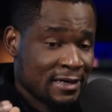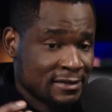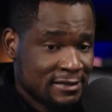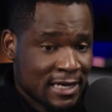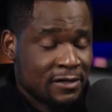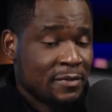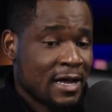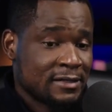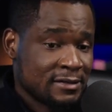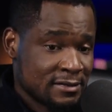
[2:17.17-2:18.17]
and the
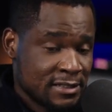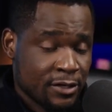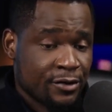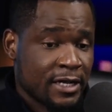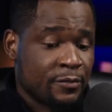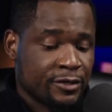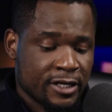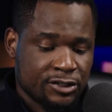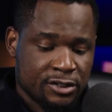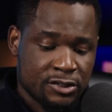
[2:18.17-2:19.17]
Sandblast zero-day
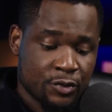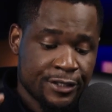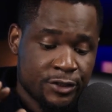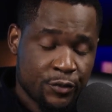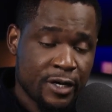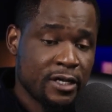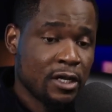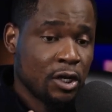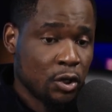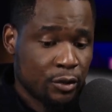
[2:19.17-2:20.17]
protection. So it's really
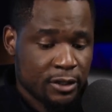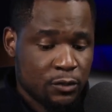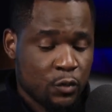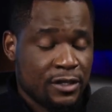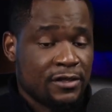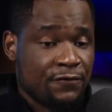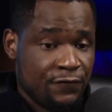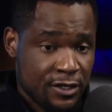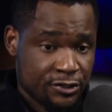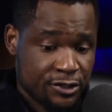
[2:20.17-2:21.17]
loaded with
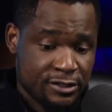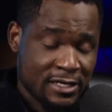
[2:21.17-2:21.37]
features,